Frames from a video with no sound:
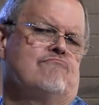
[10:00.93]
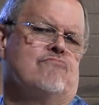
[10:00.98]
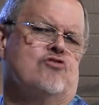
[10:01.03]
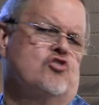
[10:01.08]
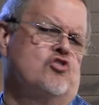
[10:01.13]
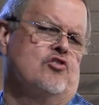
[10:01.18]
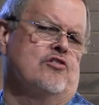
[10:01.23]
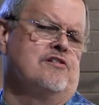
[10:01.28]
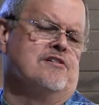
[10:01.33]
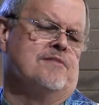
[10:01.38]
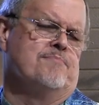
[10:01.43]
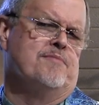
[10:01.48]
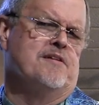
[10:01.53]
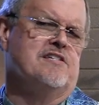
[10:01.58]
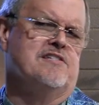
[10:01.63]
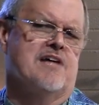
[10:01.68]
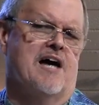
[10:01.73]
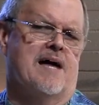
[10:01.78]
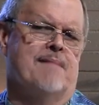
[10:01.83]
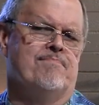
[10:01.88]
shouldn't be
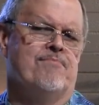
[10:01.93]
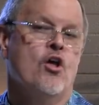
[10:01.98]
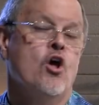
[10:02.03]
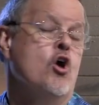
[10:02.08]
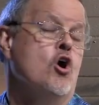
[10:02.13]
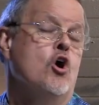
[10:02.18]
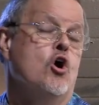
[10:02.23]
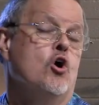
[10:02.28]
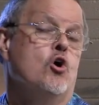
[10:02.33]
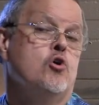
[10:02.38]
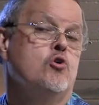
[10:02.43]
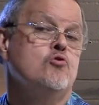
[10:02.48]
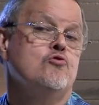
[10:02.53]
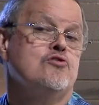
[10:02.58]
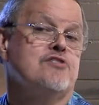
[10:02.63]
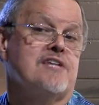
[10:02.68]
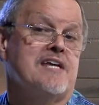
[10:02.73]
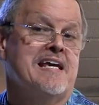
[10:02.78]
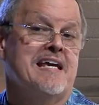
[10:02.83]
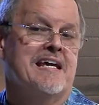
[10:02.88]
done,
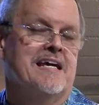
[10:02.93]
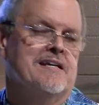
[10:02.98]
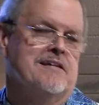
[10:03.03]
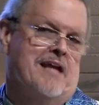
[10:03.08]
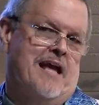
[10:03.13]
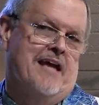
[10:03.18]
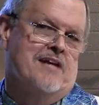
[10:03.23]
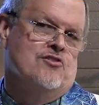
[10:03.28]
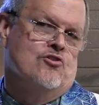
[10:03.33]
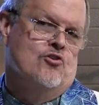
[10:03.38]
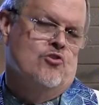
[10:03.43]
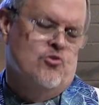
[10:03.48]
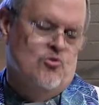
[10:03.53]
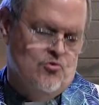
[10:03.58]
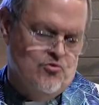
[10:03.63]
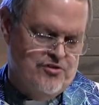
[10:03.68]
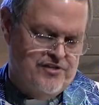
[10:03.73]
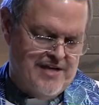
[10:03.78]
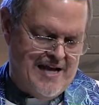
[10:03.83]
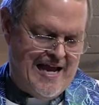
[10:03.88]
who's in and
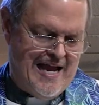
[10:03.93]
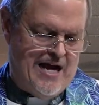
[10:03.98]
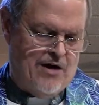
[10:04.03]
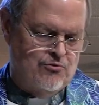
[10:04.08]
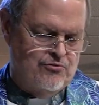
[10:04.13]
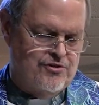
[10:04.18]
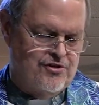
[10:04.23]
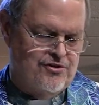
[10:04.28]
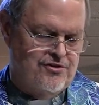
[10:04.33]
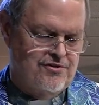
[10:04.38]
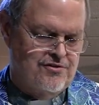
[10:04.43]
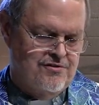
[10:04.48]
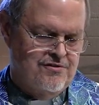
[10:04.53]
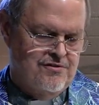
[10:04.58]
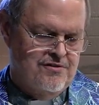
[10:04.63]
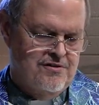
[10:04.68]
who's out.